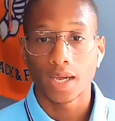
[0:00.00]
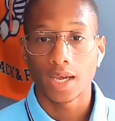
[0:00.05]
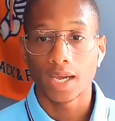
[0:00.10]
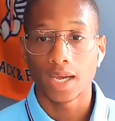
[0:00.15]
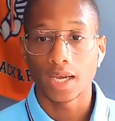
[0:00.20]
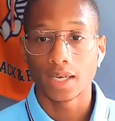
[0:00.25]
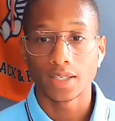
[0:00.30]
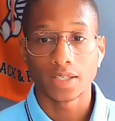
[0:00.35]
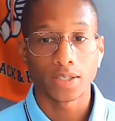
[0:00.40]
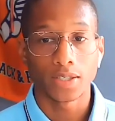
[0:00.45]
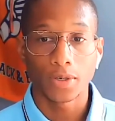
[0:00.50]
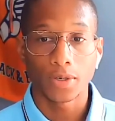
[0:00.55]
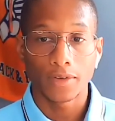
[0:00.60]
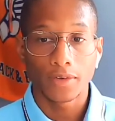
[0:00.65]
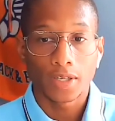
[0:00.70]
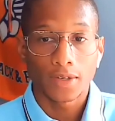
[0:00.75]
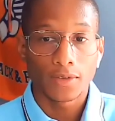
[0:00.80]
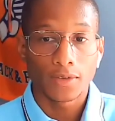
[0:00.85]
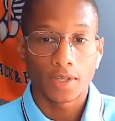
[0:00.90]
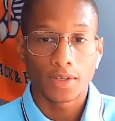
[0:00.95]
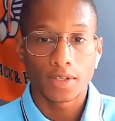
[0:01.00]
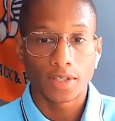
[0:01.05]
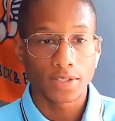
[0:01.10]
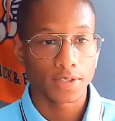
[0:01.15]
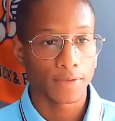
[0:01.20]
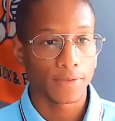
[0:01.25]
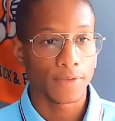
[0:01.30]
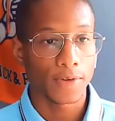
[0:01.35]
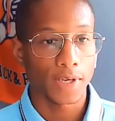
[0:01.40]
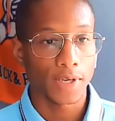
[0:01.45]
and if
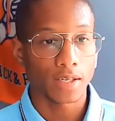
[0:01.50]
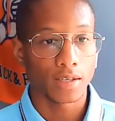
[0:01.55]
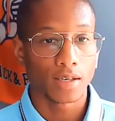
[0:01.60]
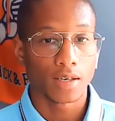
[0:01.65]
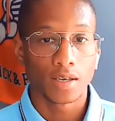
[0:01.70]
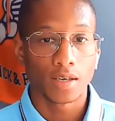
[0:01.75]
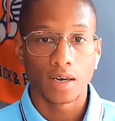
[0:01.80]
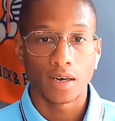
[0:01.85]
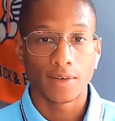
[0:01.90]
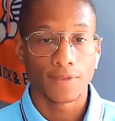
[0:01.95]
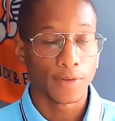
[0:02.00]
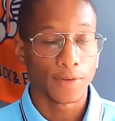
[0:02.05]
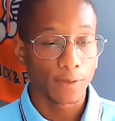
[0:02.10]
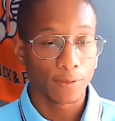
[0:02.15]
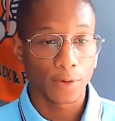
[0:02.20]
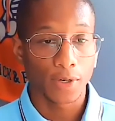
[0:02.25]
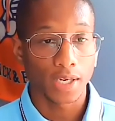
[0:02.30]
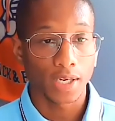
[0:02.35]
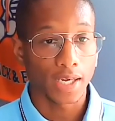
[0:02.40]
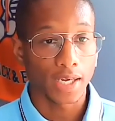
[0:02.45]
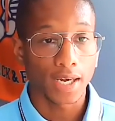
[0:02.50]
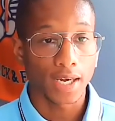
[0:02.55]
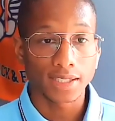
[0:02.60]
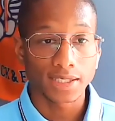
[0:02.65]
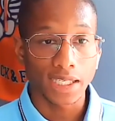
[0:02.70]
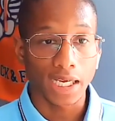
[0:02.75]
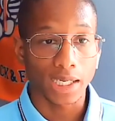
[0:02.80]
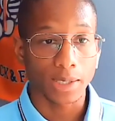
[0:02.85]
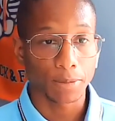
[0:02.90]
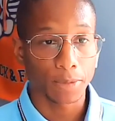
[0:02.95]
there's a fit, feel free to
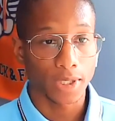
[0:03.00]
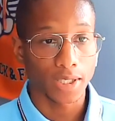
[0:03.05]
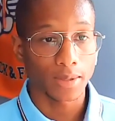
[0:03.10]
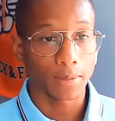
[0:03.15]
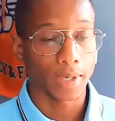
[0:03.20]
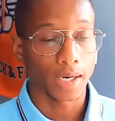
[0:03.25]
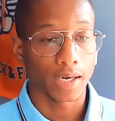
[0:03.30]
contact me.